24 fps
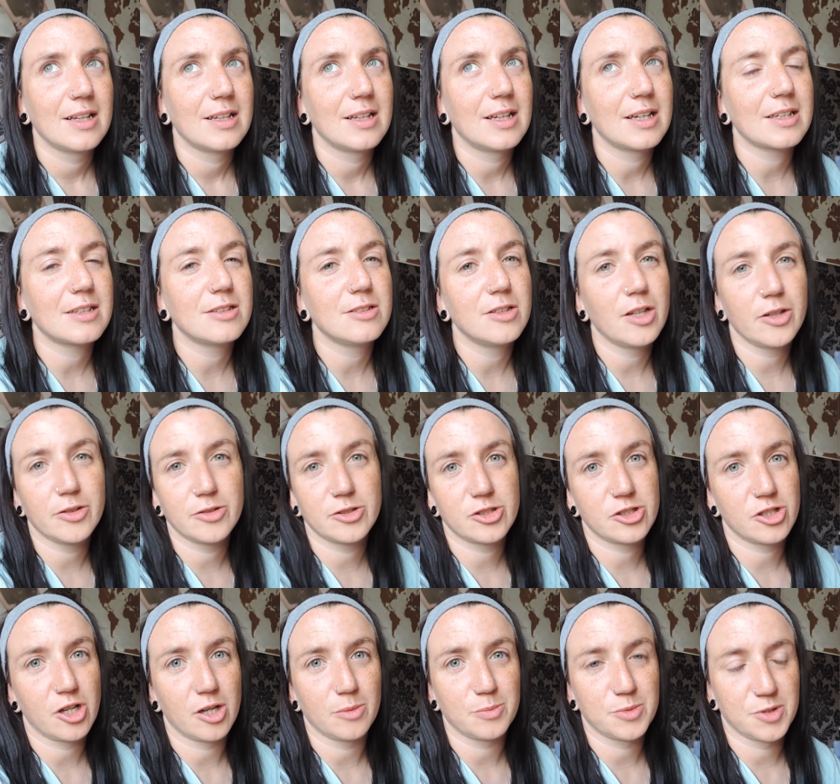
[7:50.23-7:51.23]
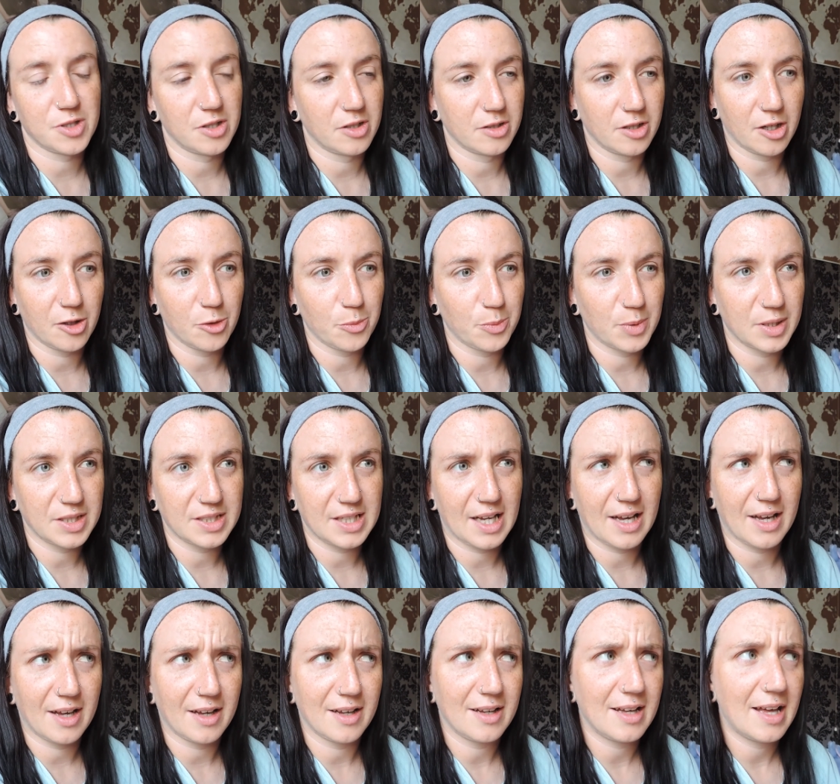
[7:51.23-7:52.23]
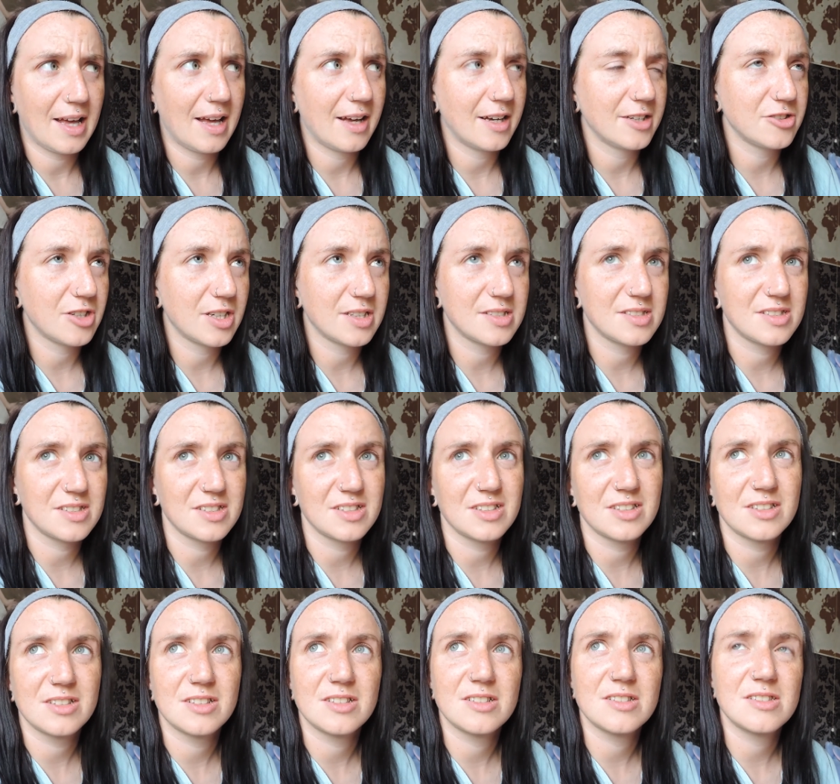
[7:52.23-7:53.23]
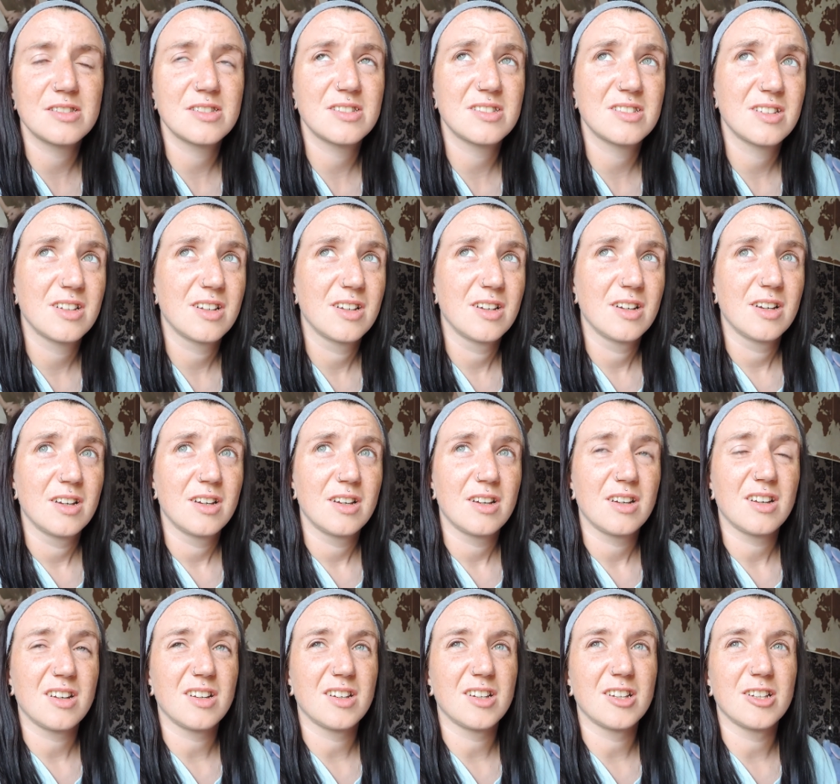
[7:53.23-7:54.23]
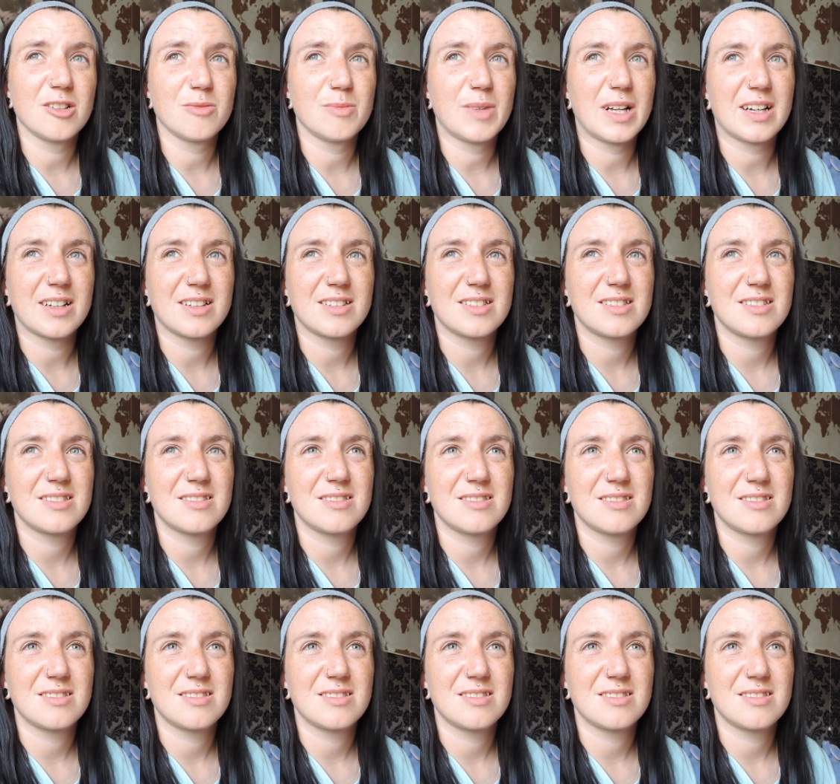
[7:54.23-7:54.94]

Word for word: Like clothes shops aren't open yet, hairdressers, um, like